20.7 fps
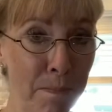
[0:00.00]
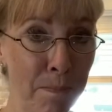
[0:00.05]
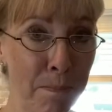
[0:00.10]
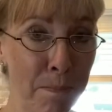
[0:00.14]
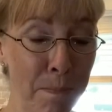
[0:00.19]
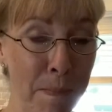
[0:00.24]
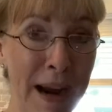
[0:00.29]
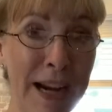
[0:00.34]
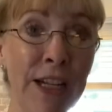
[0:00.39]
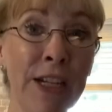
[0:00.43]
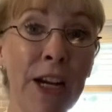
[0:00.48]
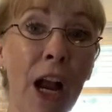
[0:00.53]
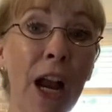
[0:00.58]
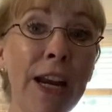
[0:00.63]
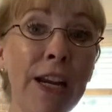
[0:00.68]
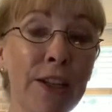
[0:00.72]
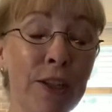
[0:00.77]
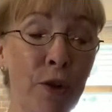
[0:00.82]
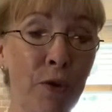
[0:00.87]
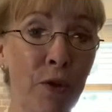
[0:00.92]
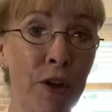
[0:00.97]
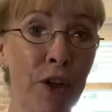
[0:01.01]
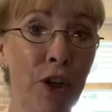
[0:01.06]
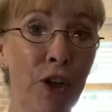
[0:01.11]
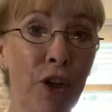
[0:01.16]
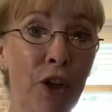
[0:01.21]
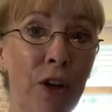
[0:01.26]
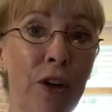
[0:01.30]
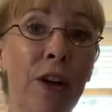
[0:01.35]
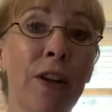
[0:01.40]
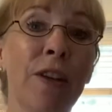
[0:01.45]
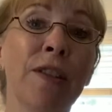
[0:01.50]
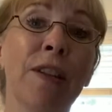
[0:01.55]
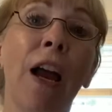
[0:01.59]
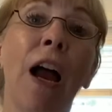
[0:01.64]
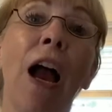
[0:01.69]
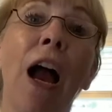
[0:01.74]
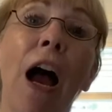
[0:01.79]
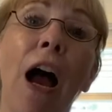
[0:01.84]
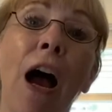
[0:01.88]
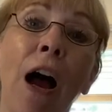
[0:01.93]
my Titus traditions
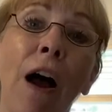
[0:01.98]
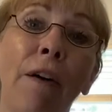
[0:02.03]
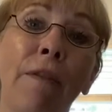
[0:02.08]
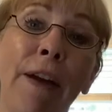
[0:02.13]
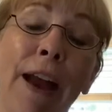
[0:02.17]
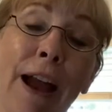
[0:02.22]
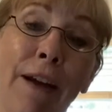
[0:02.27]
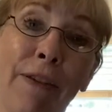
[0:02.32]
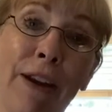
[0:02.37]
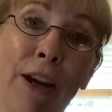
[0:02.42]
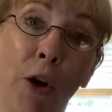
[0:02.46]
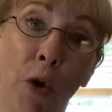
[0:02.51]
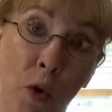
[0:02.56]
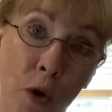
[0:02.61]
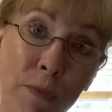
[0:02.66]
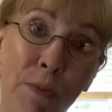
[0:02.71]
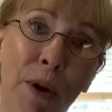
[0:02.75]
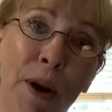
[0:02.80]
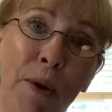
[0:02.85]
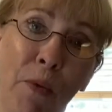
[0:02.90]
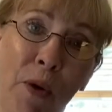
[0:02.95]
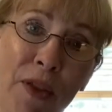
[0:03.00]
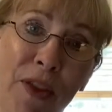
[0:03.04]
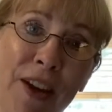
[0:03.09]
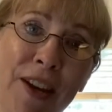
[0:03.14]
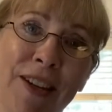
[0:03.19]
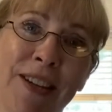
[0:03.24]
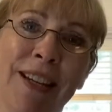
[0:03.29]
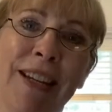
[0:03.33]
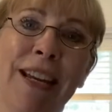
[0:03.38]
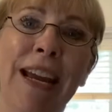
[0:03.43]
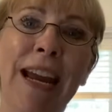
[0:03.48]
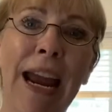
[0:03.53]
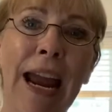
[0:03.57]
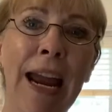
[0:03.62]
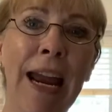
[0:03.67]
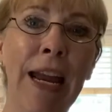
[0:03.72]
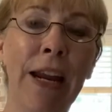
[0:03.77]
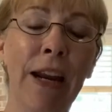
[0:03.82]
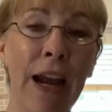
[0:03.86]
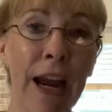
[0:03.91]
of having cornbread with it.
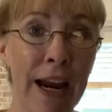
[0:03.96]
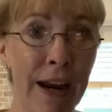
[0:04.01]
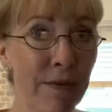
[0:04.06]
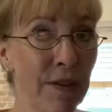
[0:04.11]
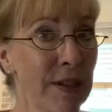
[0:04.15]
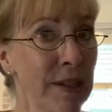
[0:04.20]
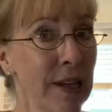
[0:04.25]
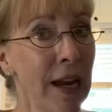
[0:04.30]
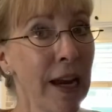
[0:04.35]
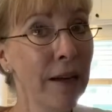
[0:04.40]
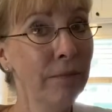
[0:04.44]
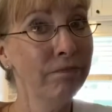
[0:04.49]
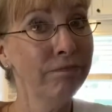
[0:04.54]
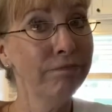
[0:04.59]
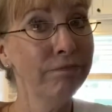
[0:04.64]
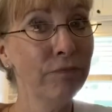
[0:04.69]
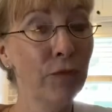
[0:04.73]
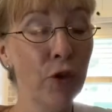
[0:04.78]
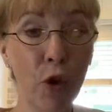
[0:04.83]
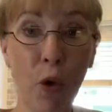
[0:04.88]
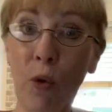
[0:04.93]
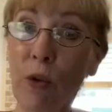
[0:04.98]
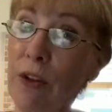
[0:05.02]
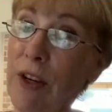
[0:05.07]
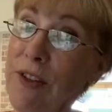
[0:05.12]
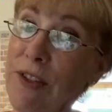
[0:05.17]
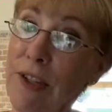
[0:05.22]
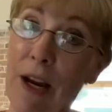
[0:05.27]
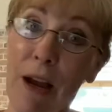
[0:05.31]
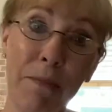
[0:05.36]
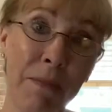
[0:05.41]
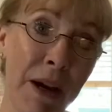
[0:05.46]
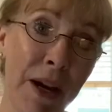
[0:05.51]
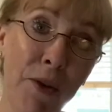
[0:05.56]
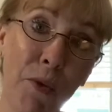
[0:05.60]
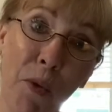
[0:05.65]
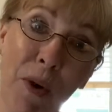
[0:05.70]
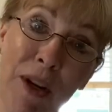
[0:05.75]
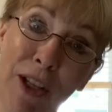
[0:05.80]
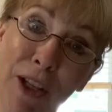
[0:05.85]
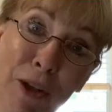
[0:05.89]
And I have to say, Joel does not
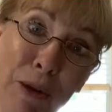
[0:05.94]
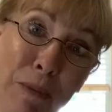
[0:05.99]
mind one little